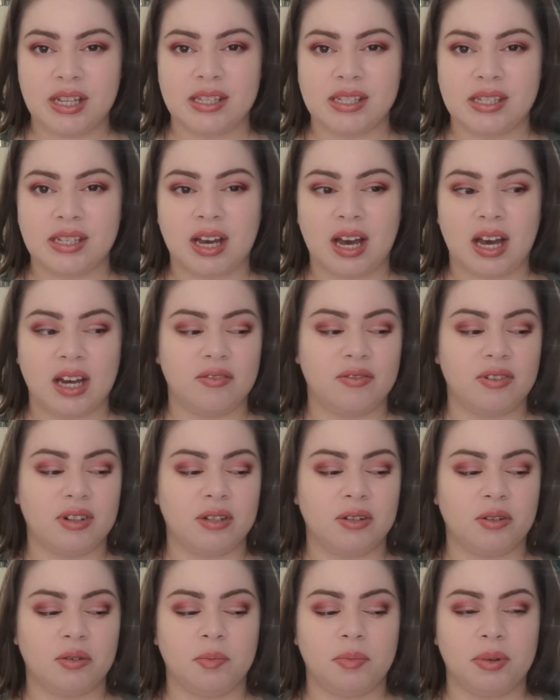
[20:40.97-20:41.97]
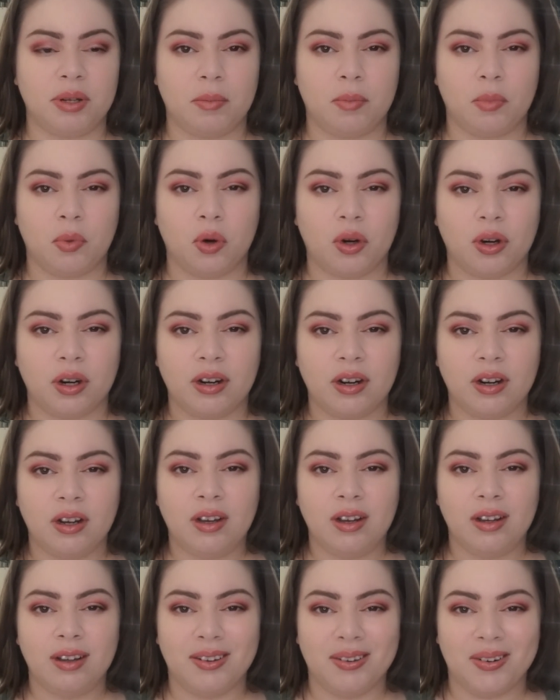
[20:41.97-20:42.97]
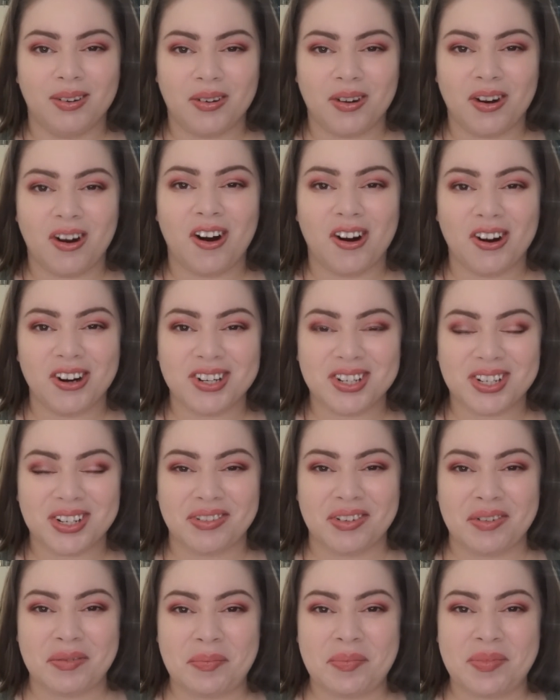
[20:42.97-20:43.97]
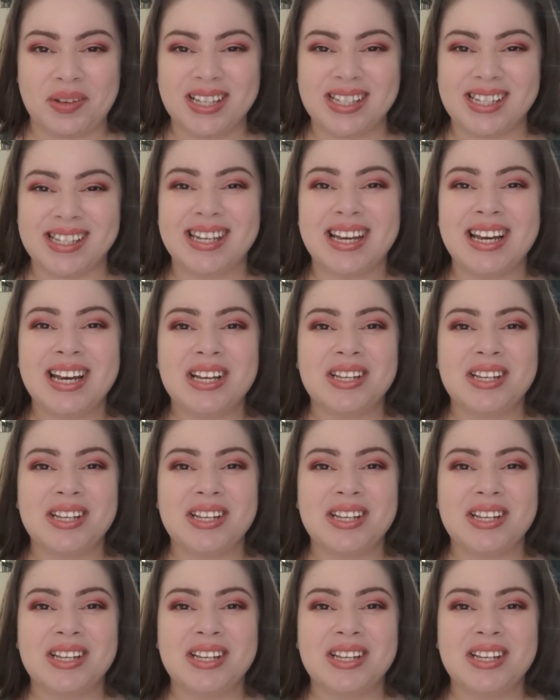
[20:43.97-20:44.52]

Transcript: It's kind of a little bit more, you know, harsh of a mist.